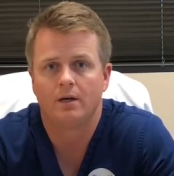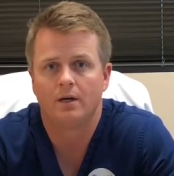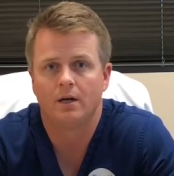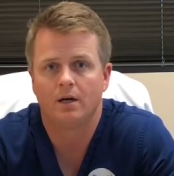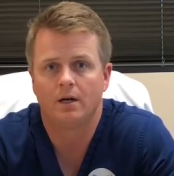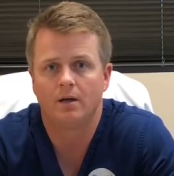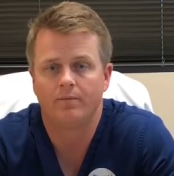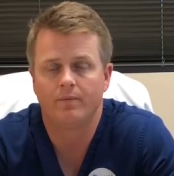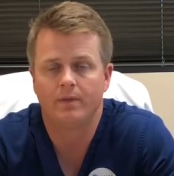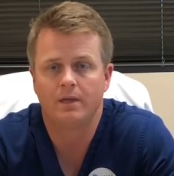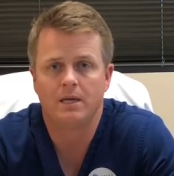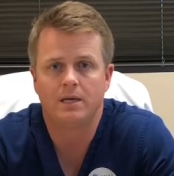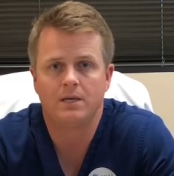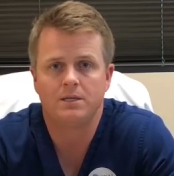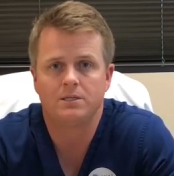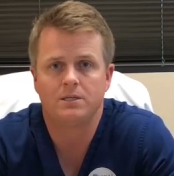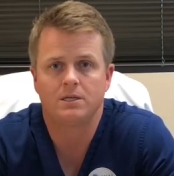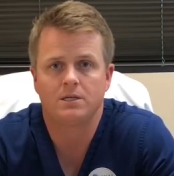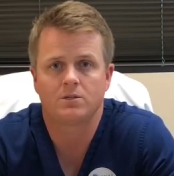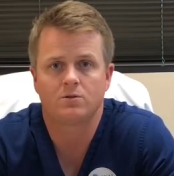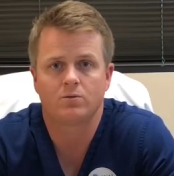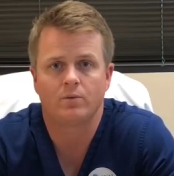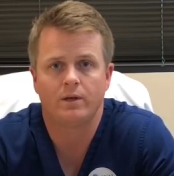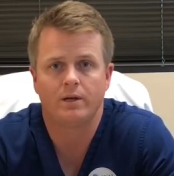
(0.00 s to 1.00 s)
Um, the
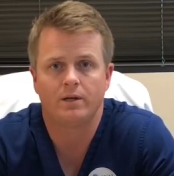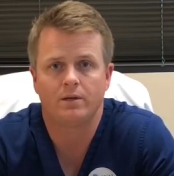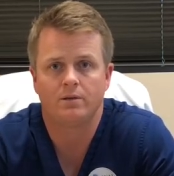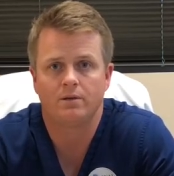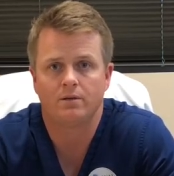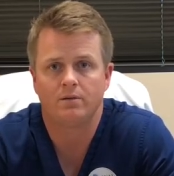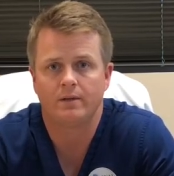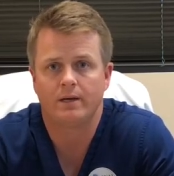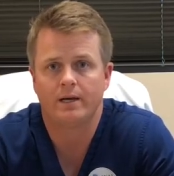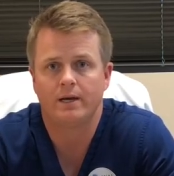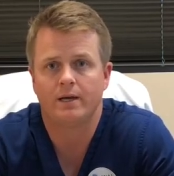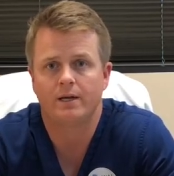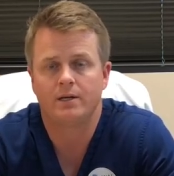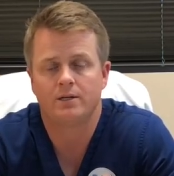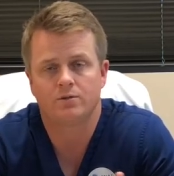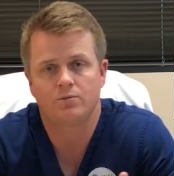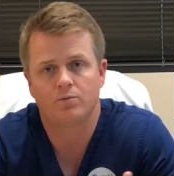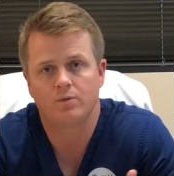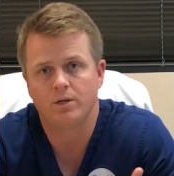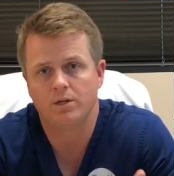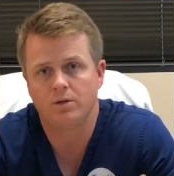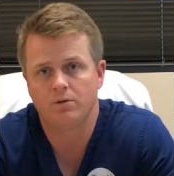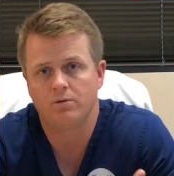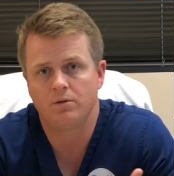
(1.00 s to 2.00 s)
easiest way to do that is
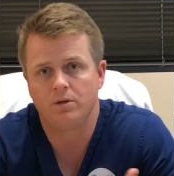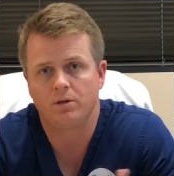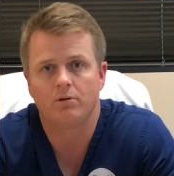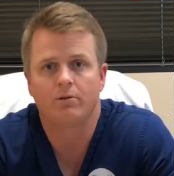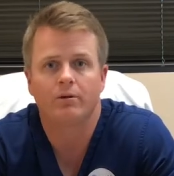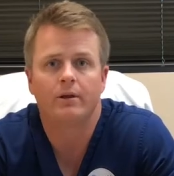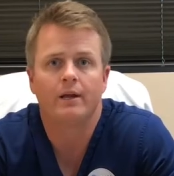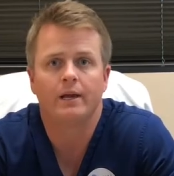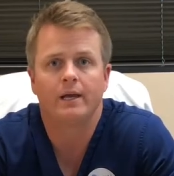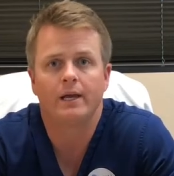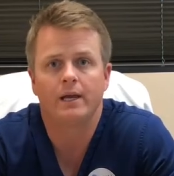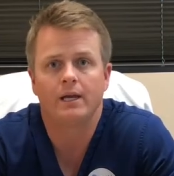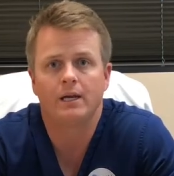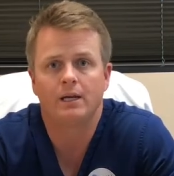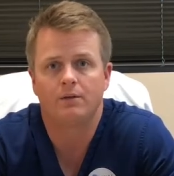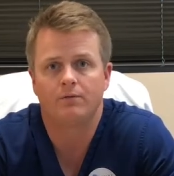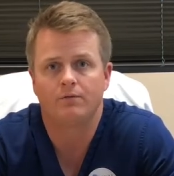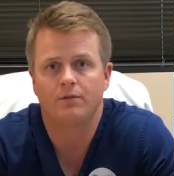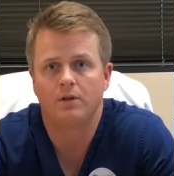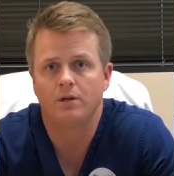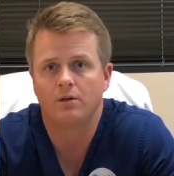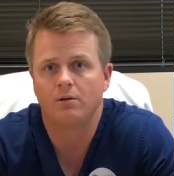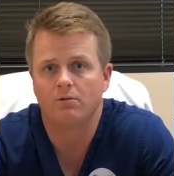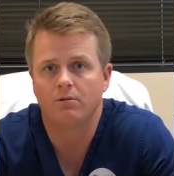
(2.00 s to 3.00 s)
when you urinate. If
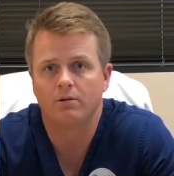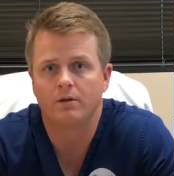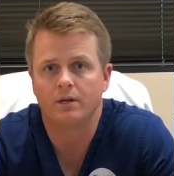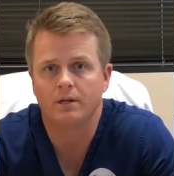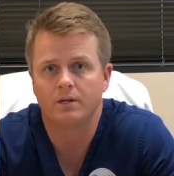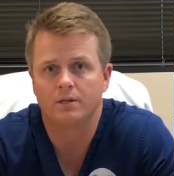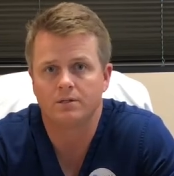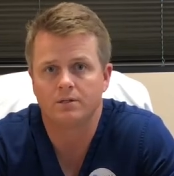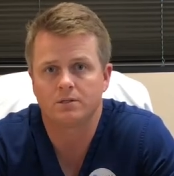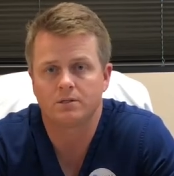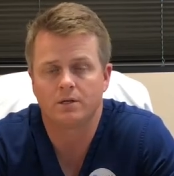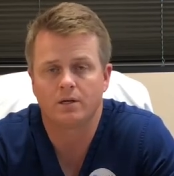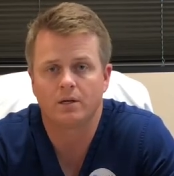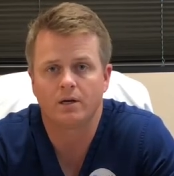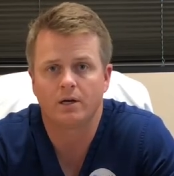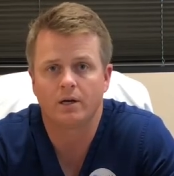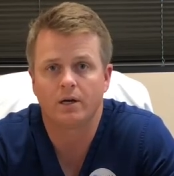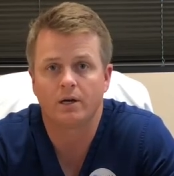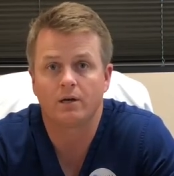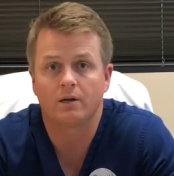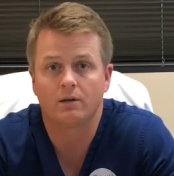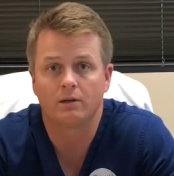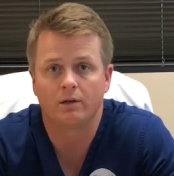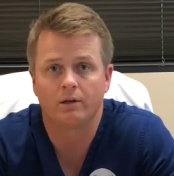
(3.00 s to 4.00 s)
the urine is uh,
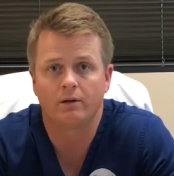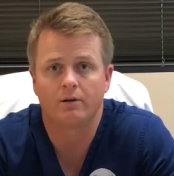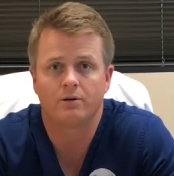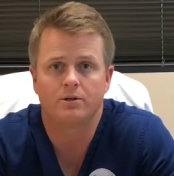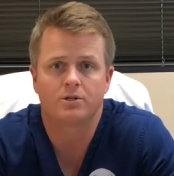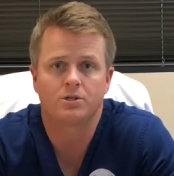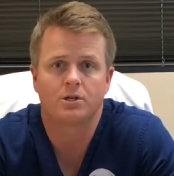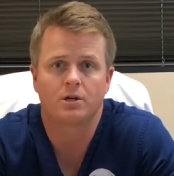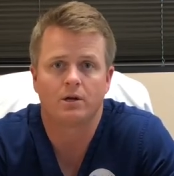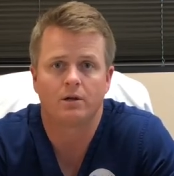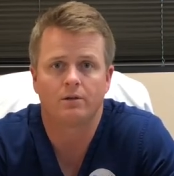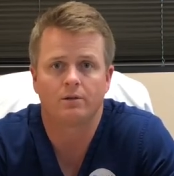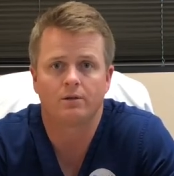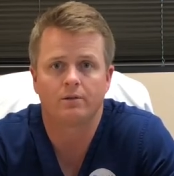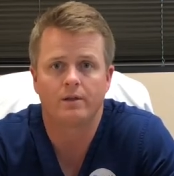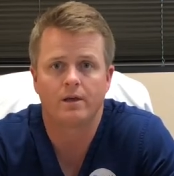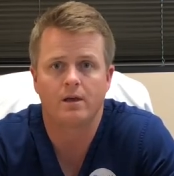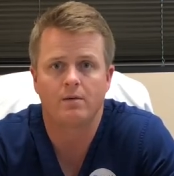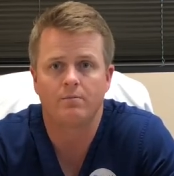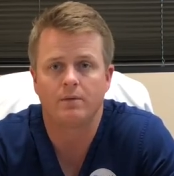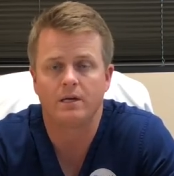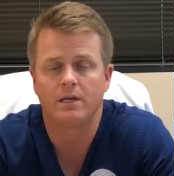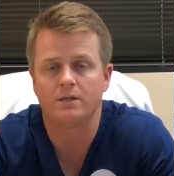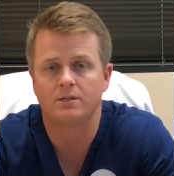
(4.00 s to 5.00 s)
a clearish color,
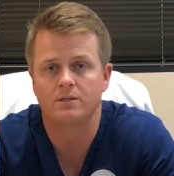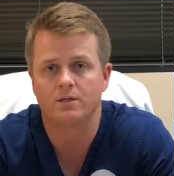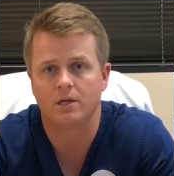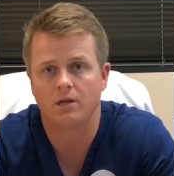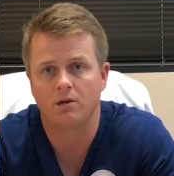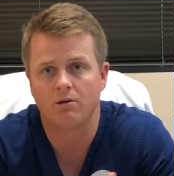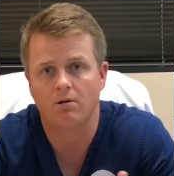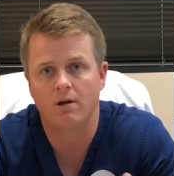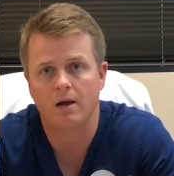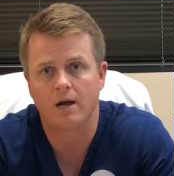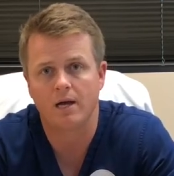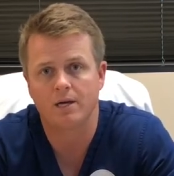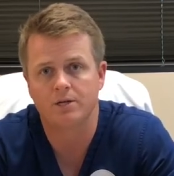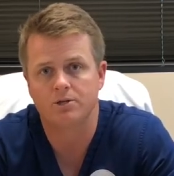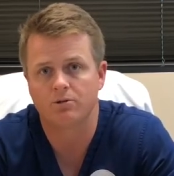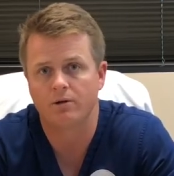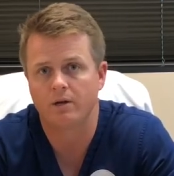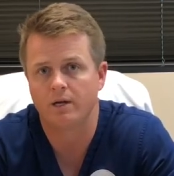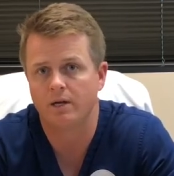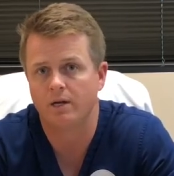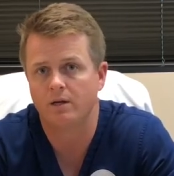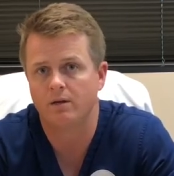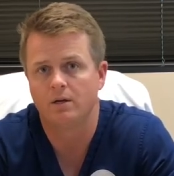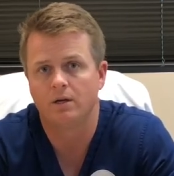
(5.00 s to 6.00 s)
that means that you're
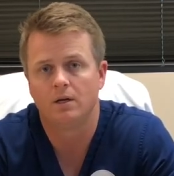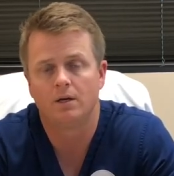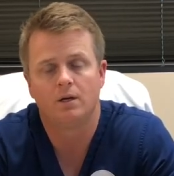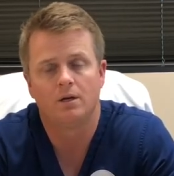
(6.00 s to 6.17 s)
hydrated.